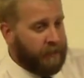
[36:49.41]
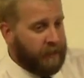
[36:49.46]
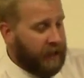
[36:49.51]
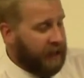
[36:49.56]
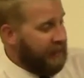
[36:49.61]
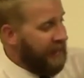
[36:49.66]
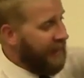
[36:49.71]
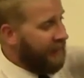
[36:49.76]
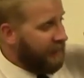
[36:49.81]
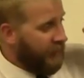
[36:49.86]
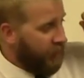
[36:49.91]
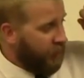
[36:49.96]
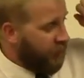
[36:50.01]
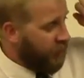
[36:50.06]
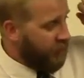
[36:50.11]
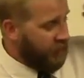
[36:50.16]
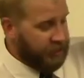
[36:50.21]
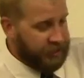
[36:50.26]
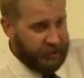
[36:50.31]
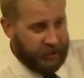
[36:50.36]
and that they're
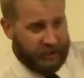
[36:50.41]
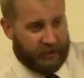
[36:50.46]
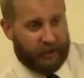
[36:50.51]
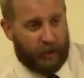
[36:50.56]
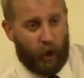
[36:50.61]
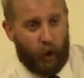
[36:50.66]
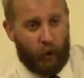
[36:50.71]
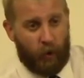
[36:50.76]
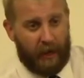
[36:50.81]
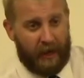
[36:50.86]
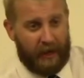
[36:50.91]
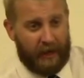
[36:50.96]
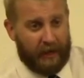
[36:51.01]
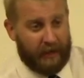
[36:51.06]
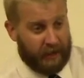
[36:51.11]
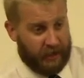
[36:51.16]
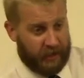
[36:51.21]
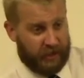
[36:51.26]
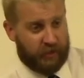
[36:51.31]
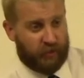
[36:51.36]
going to just go in
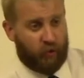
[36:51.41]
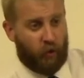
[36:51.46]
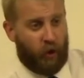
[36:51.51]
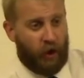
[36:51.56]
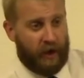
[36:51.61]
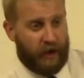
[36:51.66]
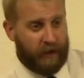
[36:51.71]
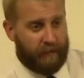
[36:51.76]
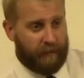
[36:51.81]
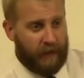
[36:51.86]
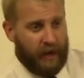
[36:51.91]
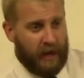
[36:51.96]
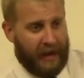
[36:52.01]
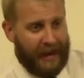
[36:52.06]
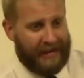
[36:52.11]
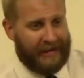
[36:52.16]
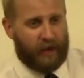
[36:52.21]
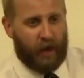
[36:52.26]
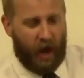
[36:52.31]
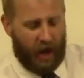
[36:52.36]
and destroy him.
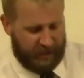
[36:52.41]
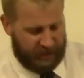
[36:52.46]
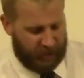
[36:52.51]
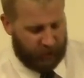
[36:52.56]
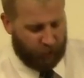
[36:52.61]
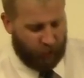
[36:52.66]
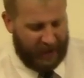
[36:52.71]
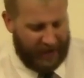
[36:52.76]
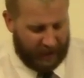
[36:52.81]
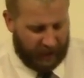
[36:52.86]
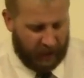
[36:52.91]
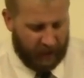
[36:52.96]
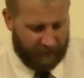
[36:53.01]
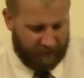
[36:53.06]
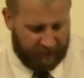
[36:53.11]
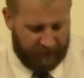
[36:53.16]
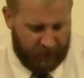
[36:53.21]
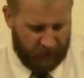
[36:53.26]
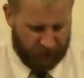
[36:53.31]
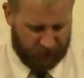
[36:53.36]
And it caused a great
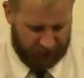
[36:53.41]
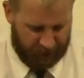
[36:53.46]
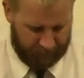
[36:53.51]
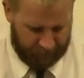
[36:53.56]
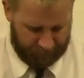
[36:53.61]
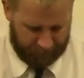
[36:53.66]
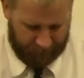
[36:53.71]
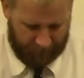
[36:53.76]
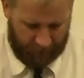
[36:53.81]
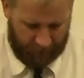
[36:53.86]
confusion.